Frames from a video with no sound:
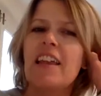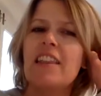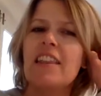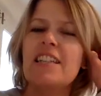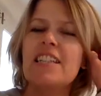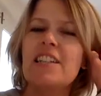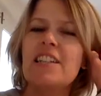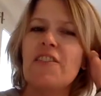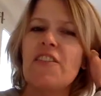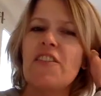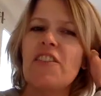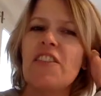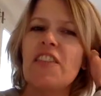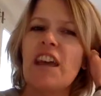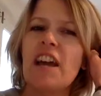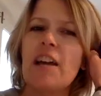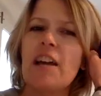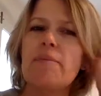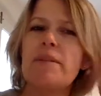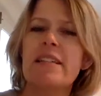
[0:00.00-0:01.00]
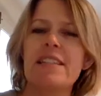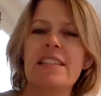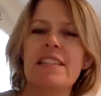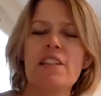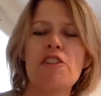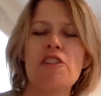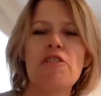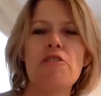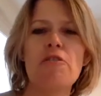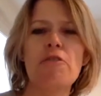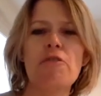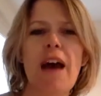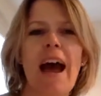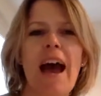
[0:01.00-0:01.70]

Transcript: the different therapies that you